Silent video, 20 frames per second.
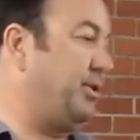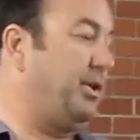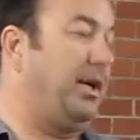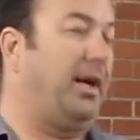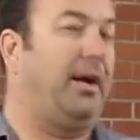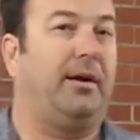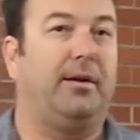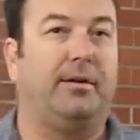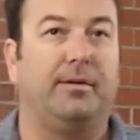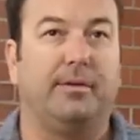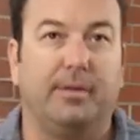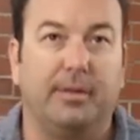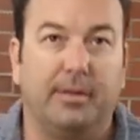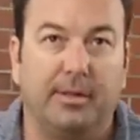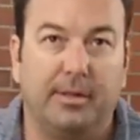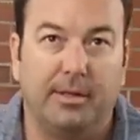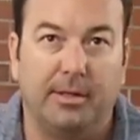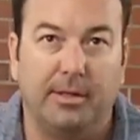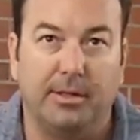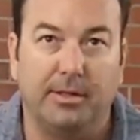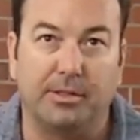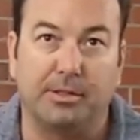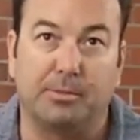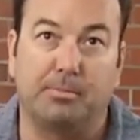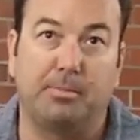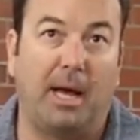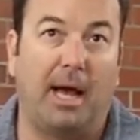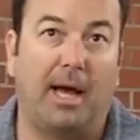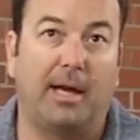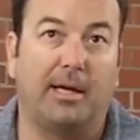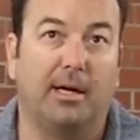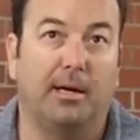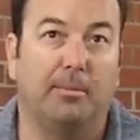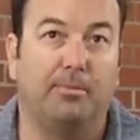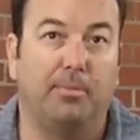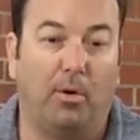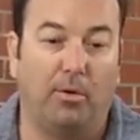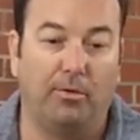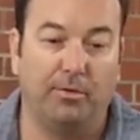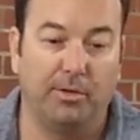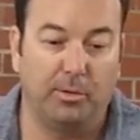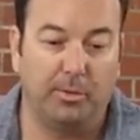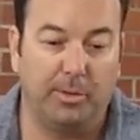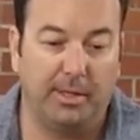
chair. You'll just back up over the